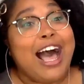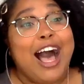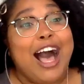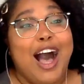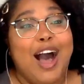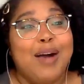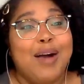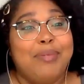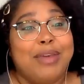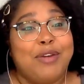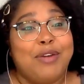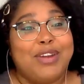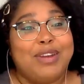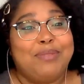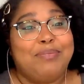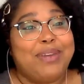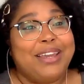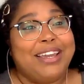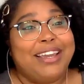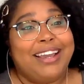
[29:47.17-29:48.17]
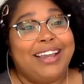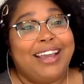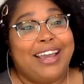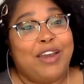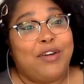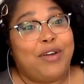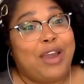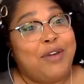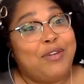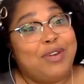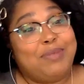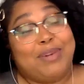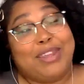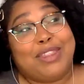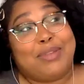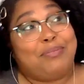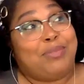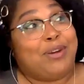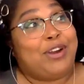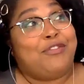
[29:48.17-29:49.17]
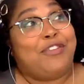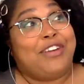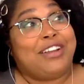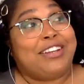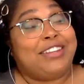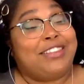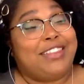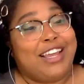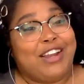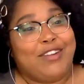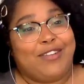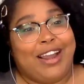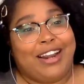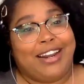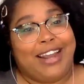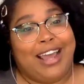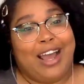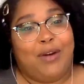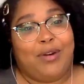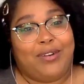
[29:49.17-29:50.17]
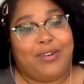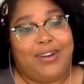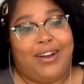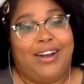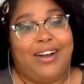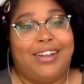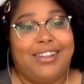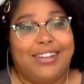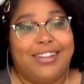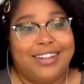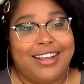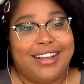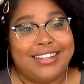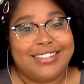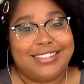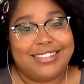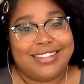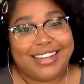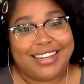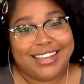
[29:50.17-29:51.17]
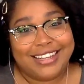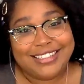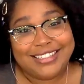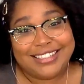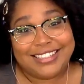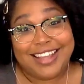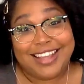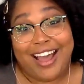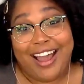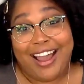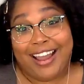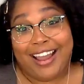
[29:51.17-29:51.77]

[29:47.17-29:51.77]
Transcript: um, it would be it, it, would be the perfect thing right now. We're all uh, stuck inside.